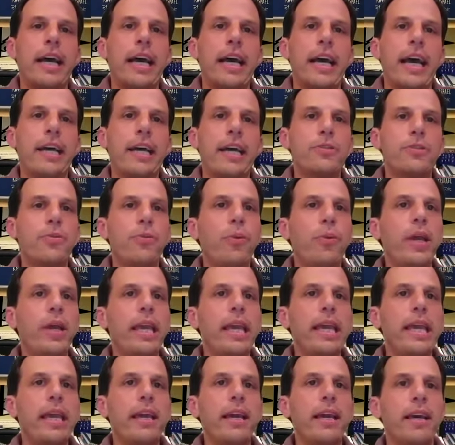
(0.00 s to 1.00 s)
As
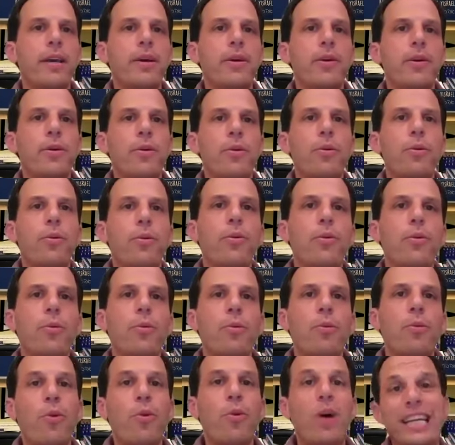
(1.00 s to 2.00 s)
we
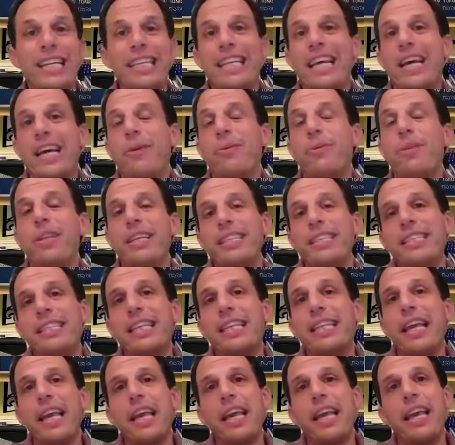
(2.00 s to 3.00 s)
wind down
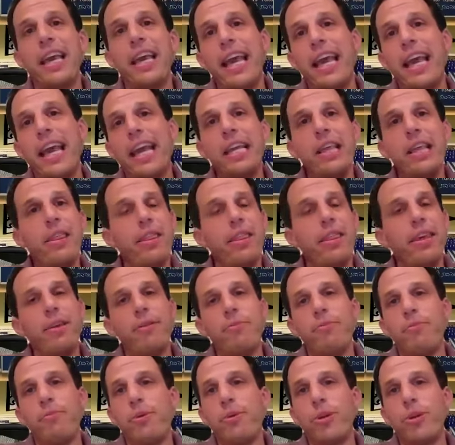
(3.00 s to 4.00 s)
this
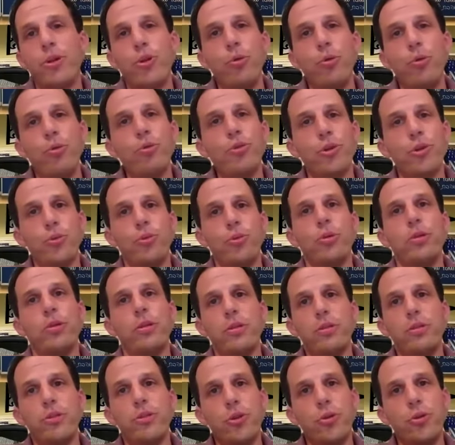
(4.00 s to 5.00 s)
anything but
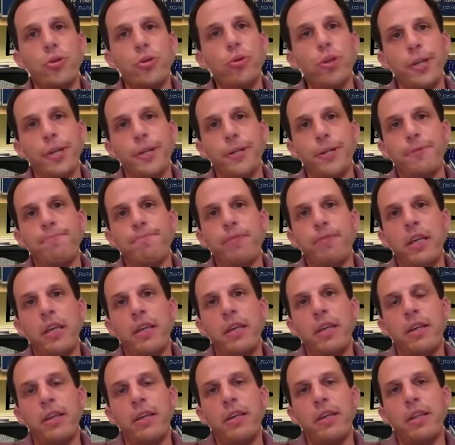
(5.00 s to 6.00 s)
usual school year,
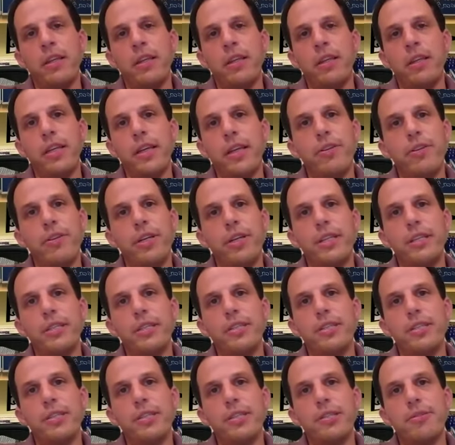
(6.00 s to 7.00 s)
there
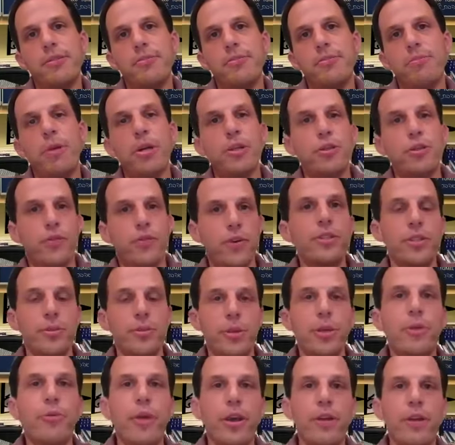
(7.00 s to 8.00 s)
is much for us
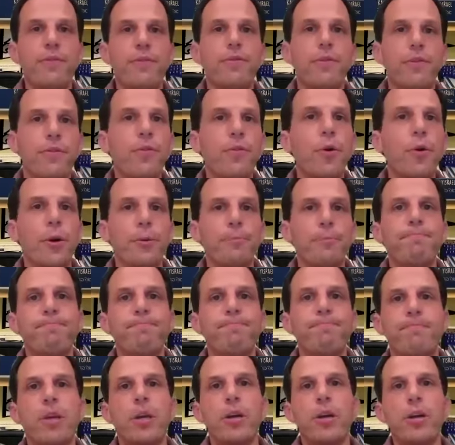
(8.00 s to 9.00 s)
to be grateful for.
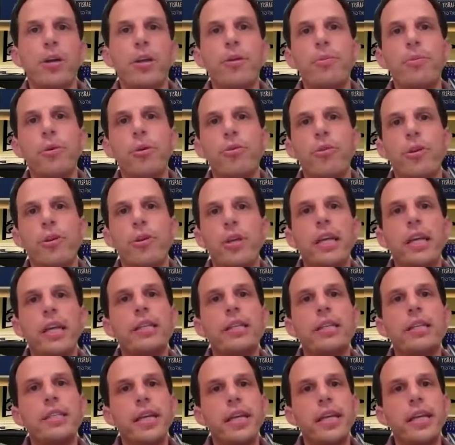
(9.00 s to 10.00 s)
Our community
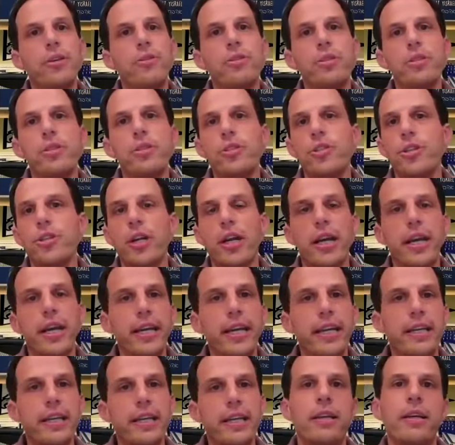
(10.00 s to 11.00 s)
continues to
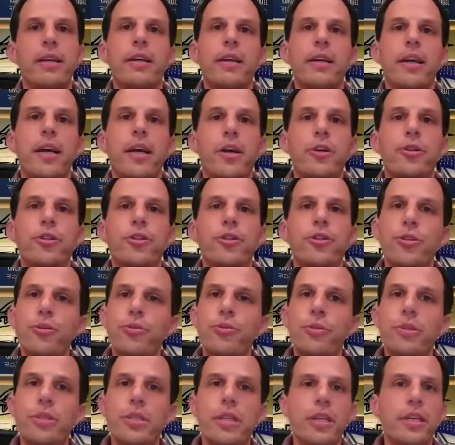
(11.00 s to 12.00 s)
shine, our
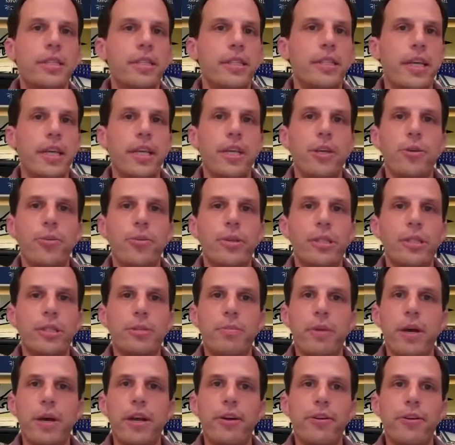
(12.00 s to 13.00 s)
students continue to
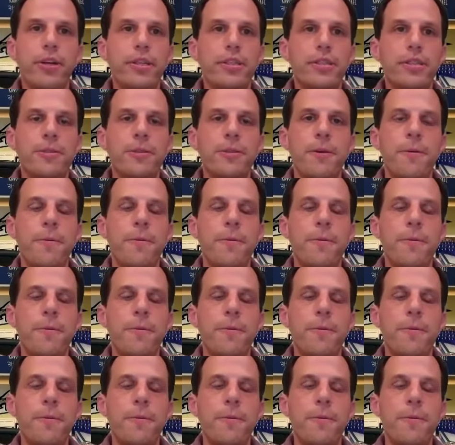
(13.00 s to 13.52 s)
inspire us,